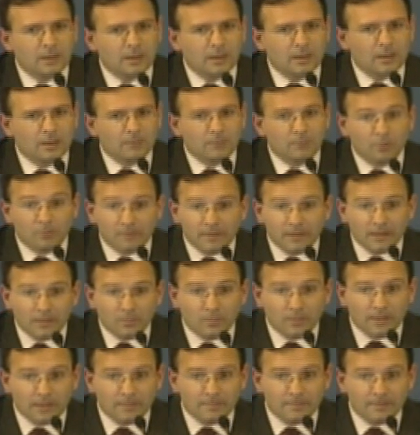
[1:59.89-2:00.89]

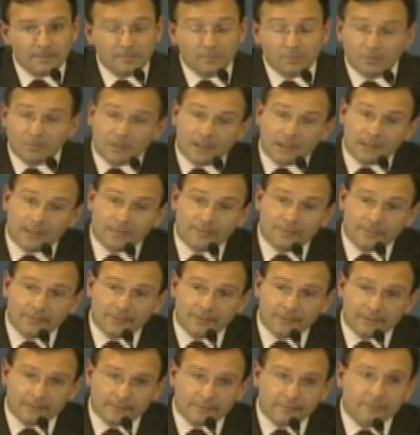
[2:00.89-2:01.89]
mobile web and mobile
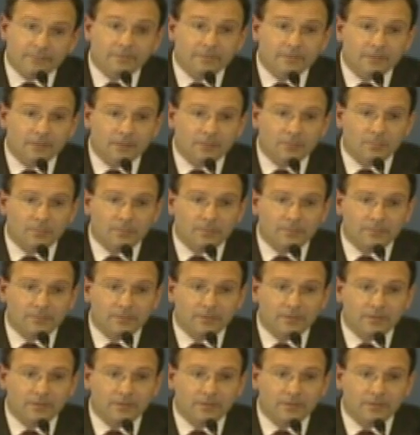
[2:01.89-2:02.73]
internet with a